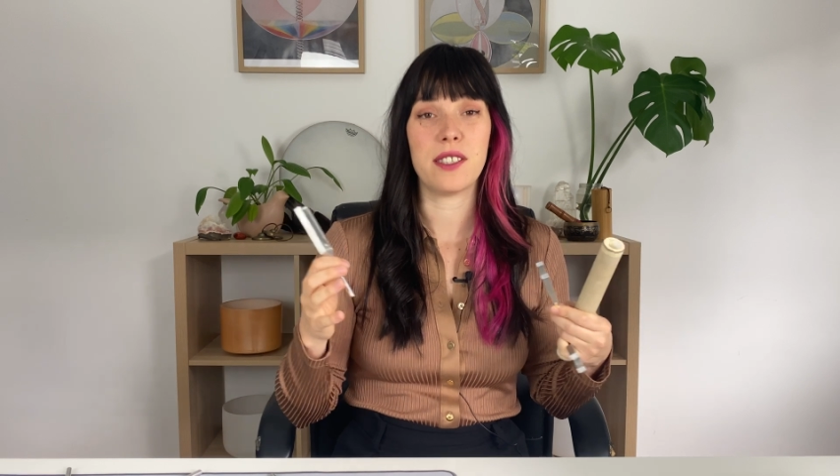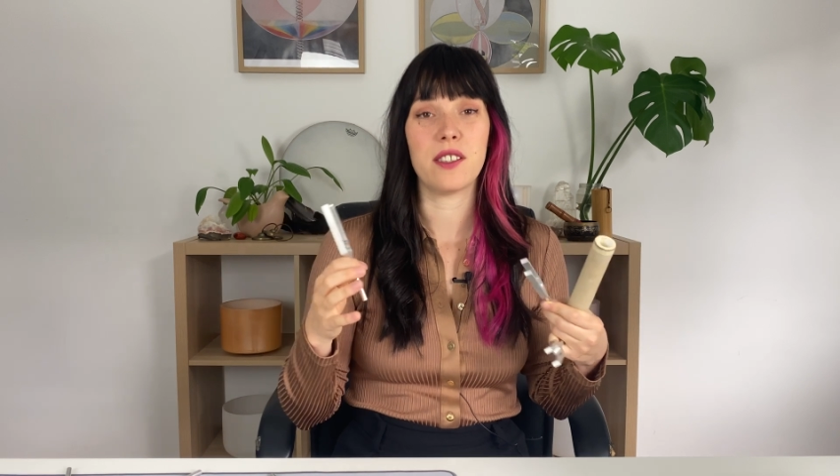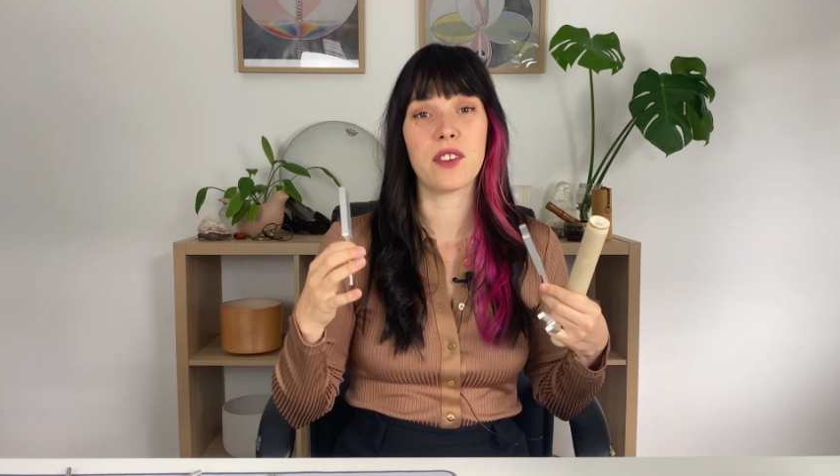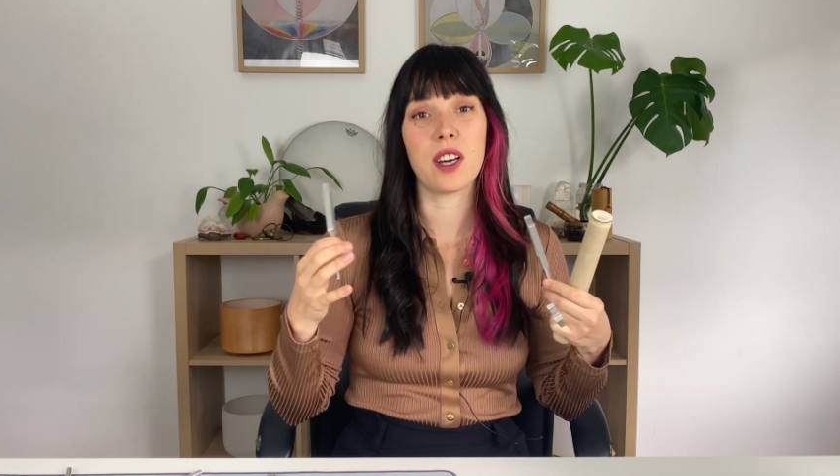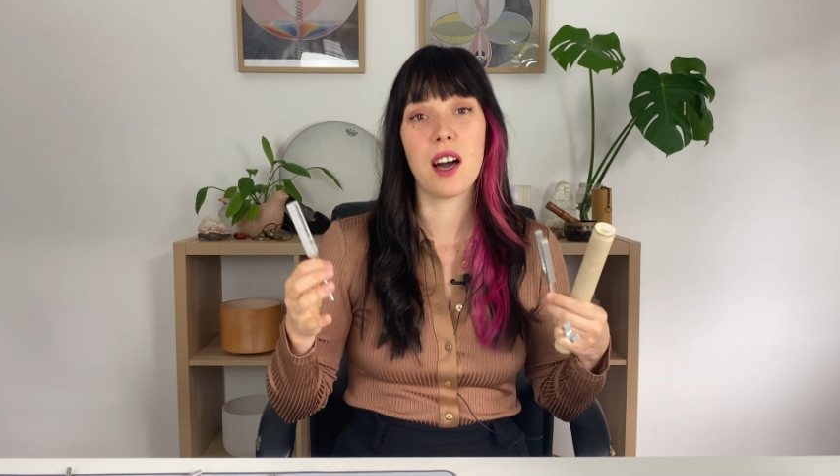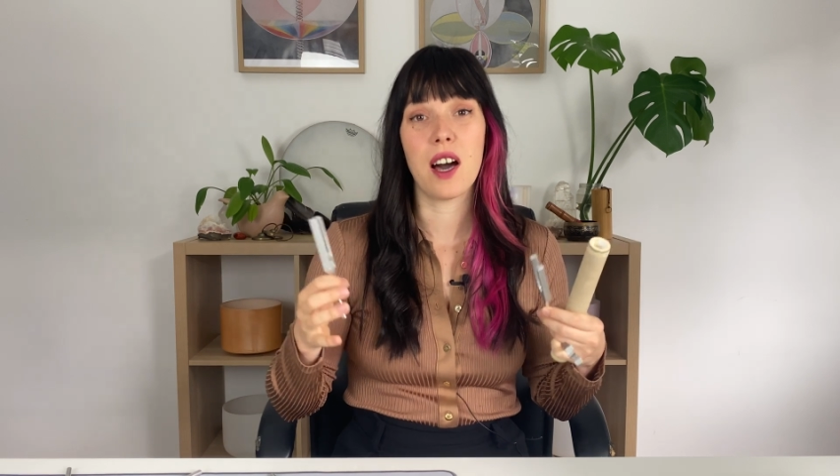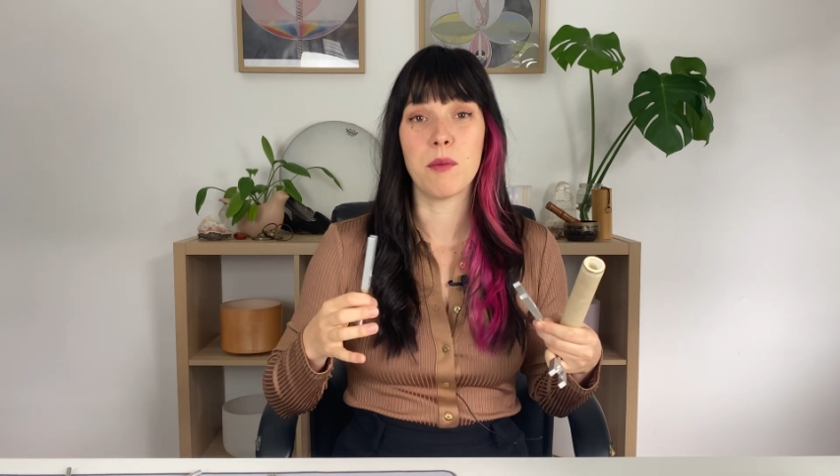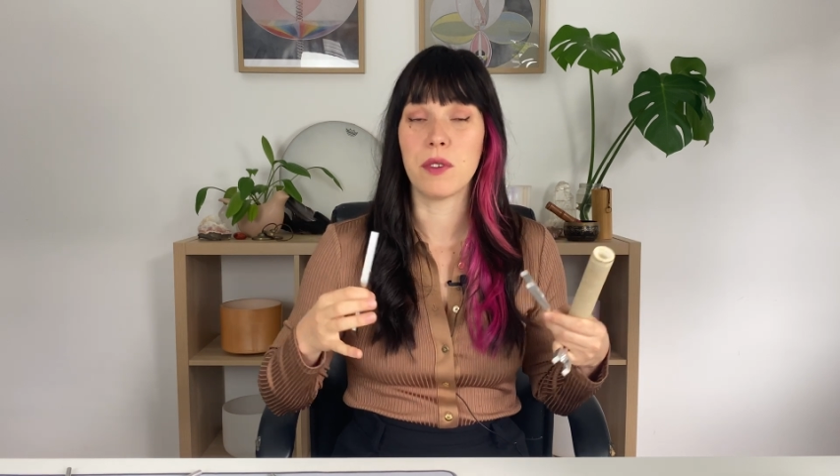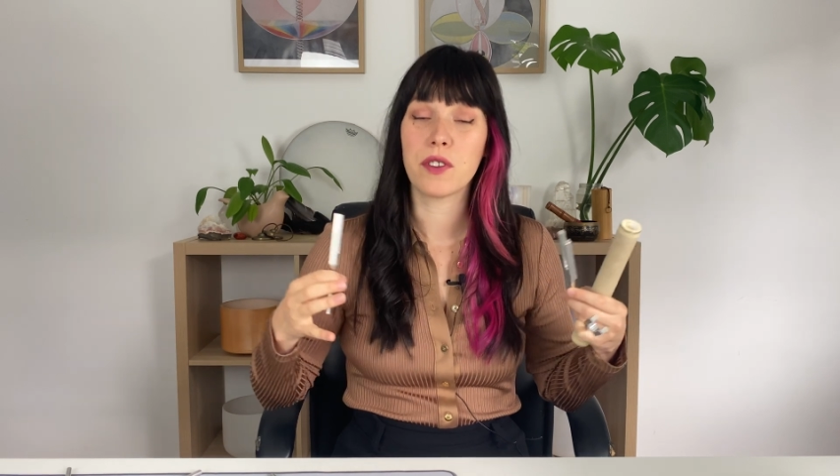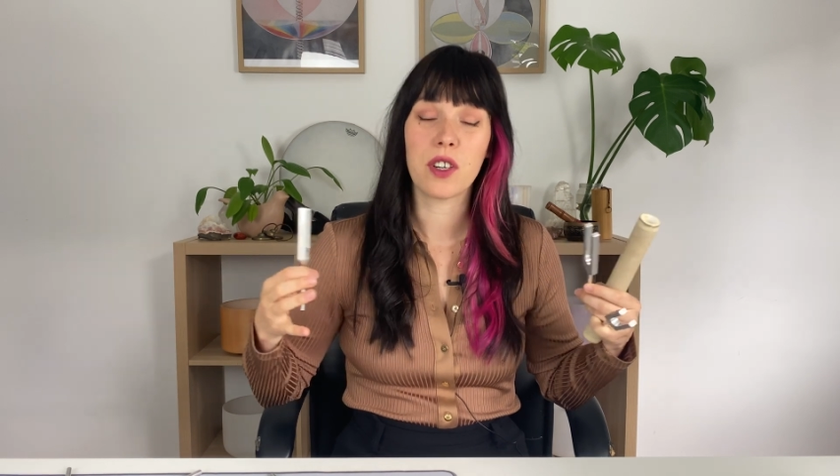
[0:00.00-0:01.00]
of calm, of
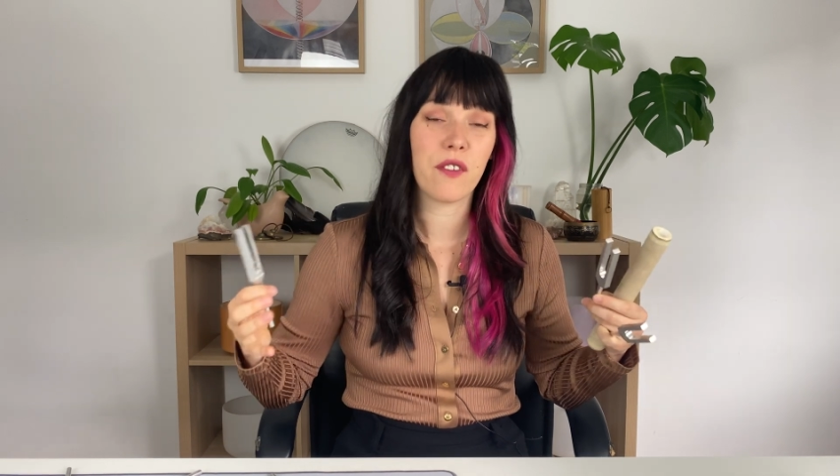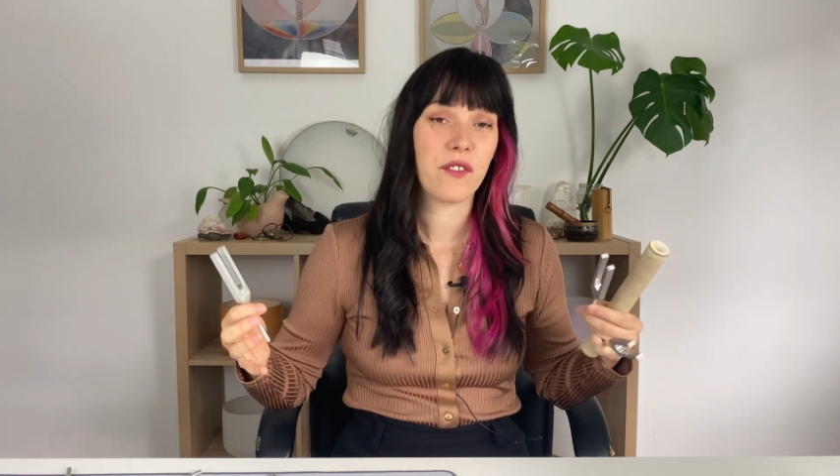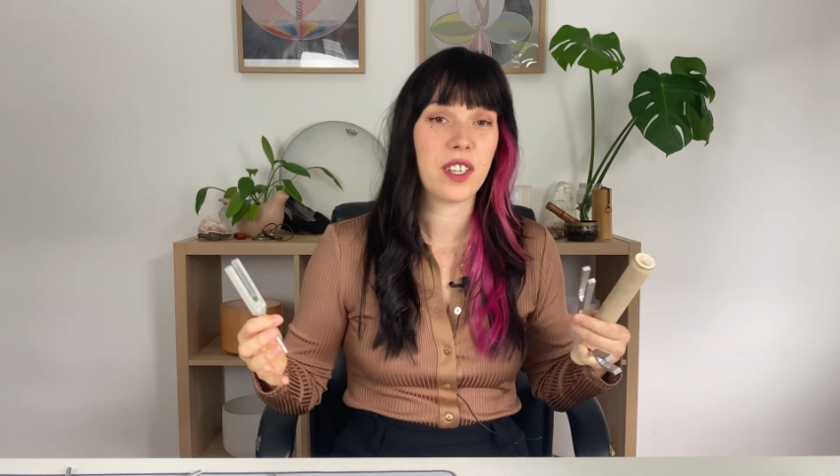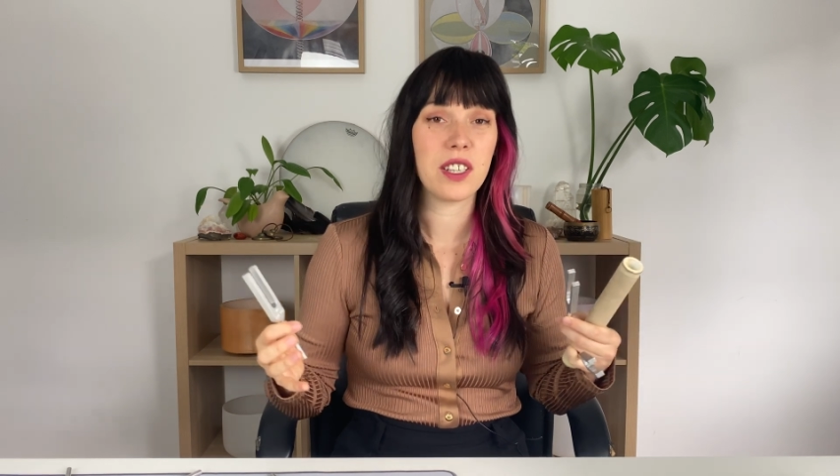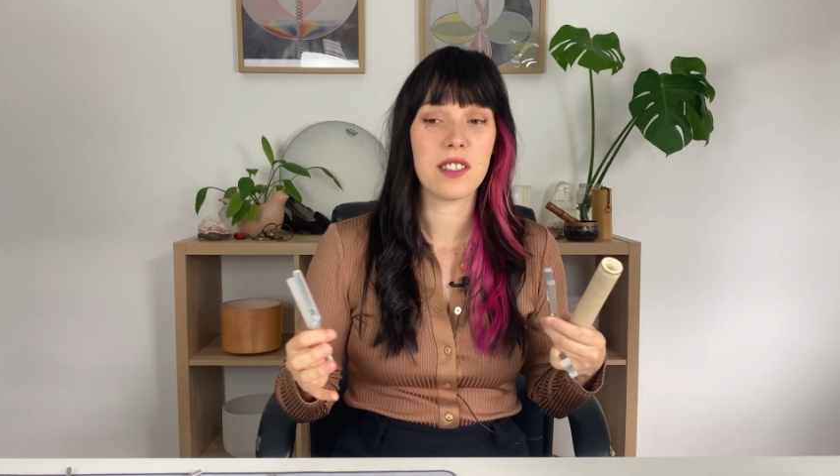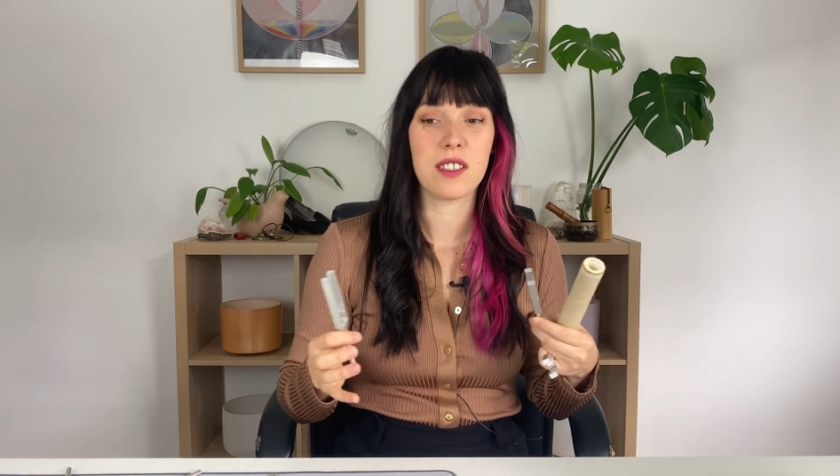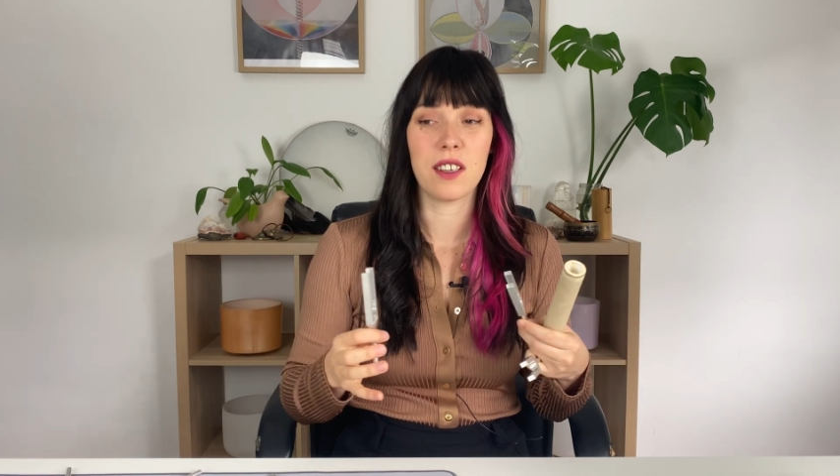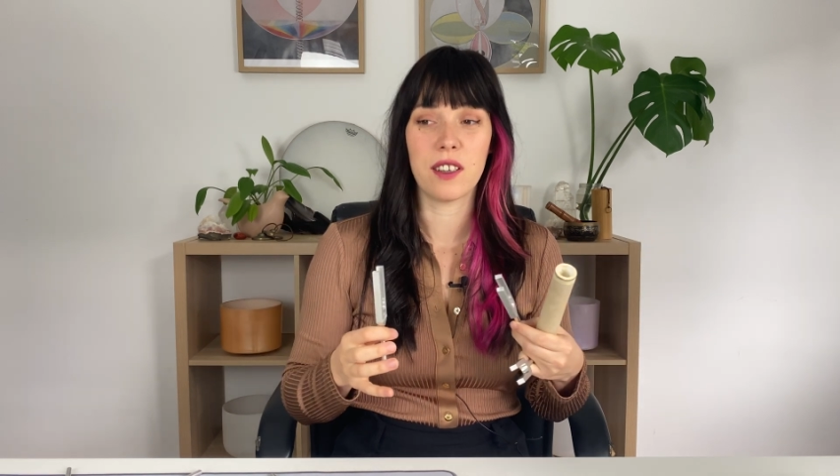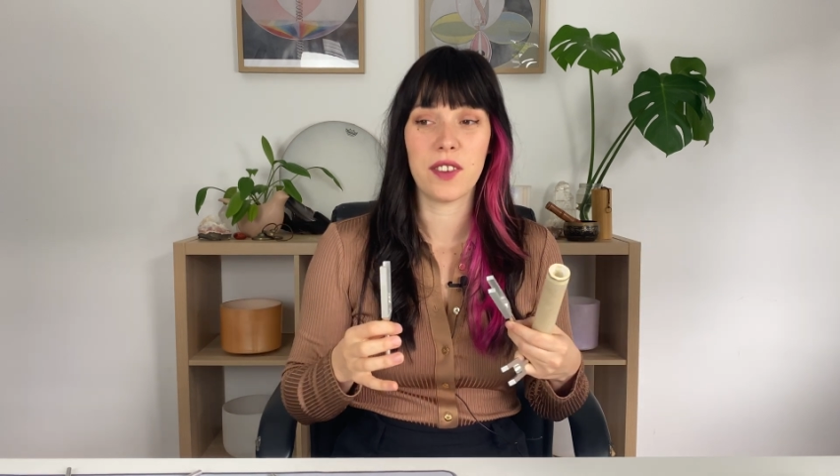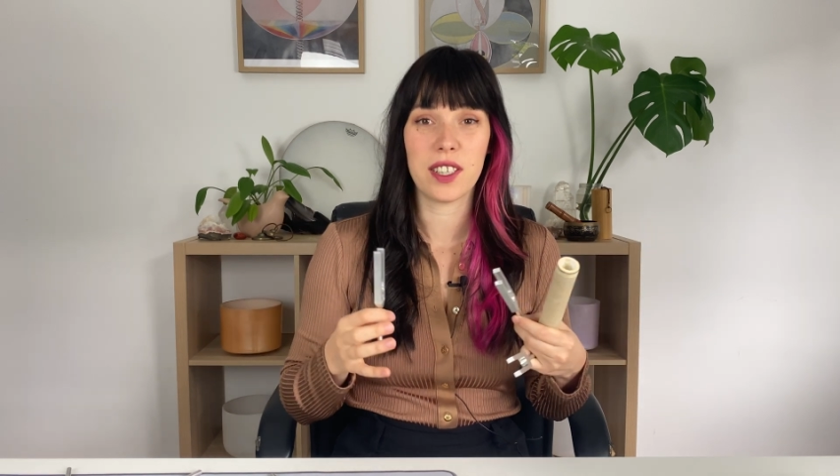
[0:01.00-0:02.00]
confidence,
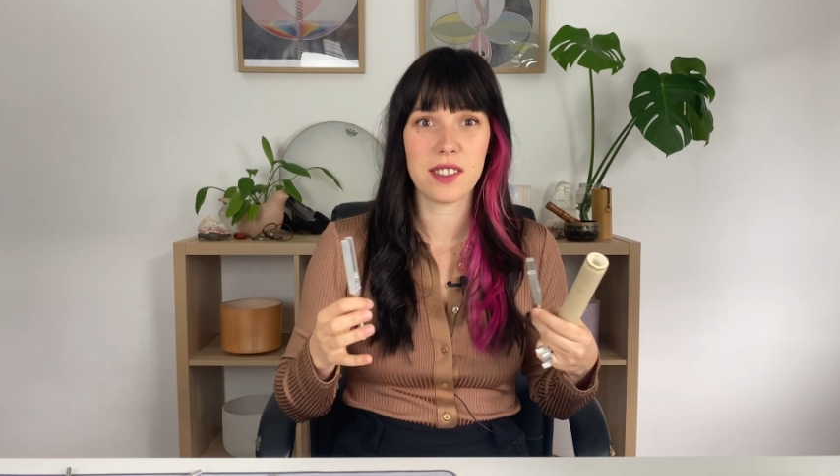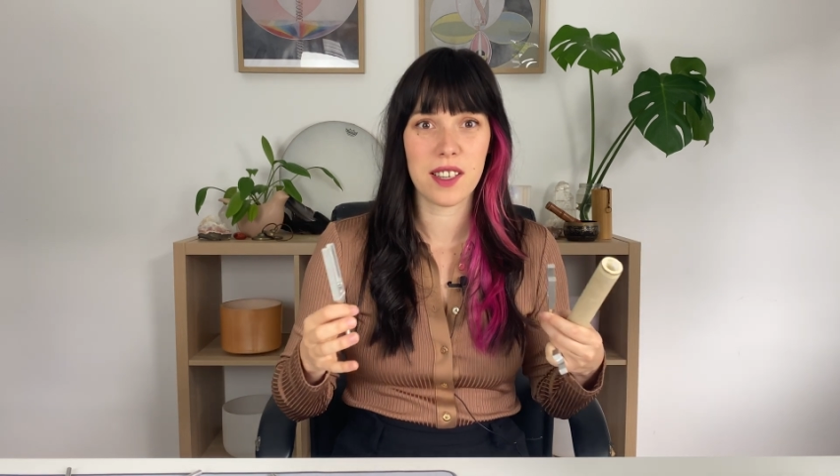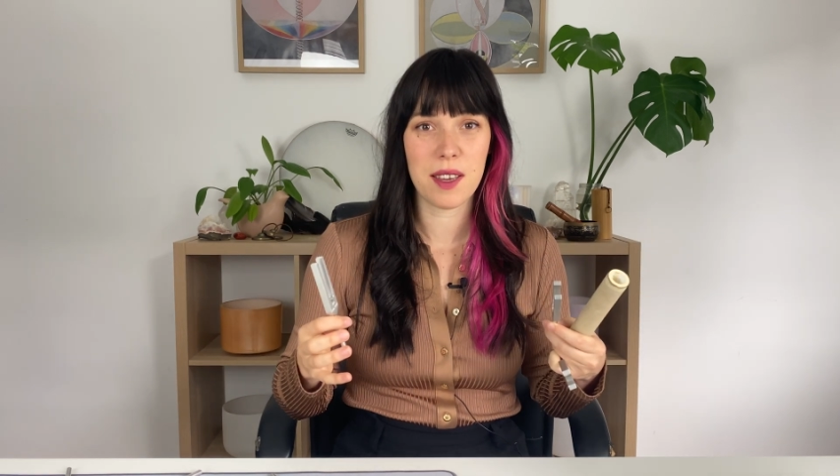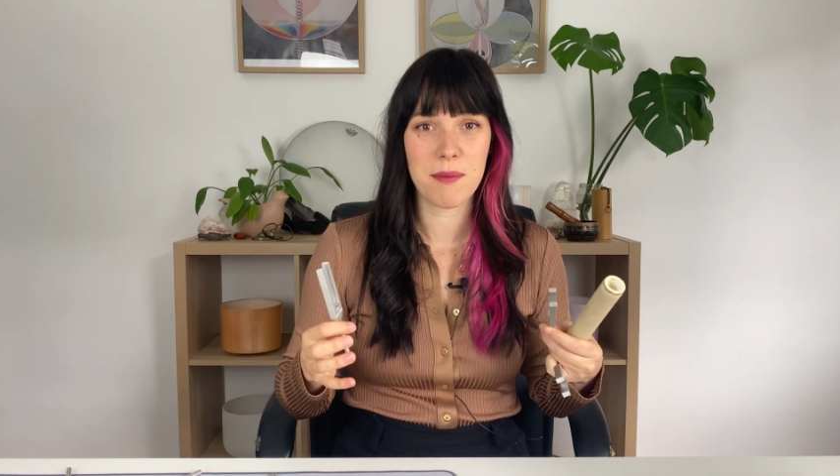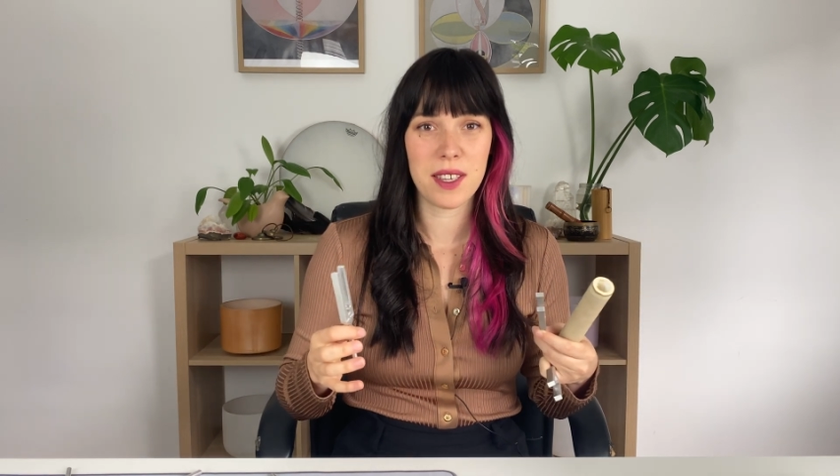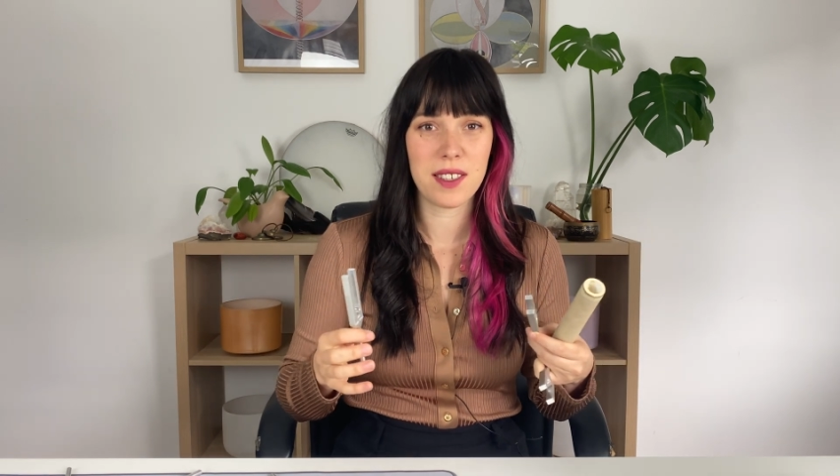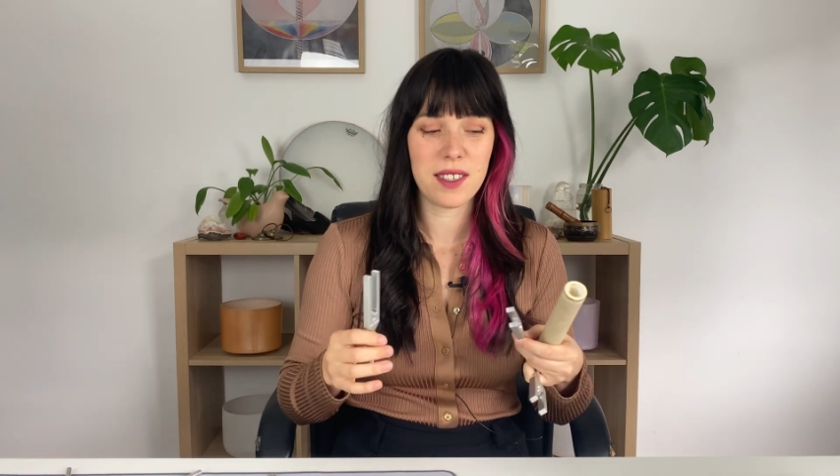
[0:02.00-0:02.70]
of excitement.